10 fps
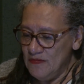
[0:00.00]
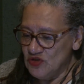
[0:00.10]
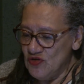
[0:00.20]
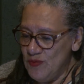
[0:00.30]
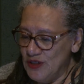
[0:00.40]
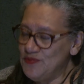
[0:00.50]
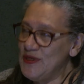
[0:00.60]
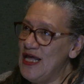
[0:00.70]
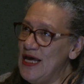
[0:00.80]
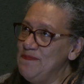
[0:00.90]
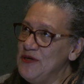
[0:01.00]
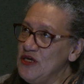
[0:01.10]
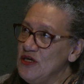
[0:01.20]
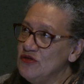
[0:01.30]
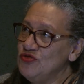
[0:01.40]
So what will I
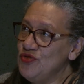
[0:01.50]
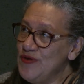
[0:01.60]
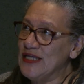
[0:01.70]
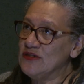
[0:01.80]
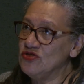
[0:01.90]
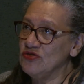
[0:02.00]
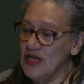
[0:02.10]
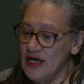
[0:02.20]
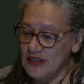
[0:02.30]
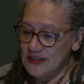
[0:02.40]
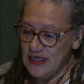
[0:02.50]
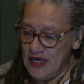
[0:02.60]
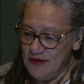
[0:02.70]
be doing tonight?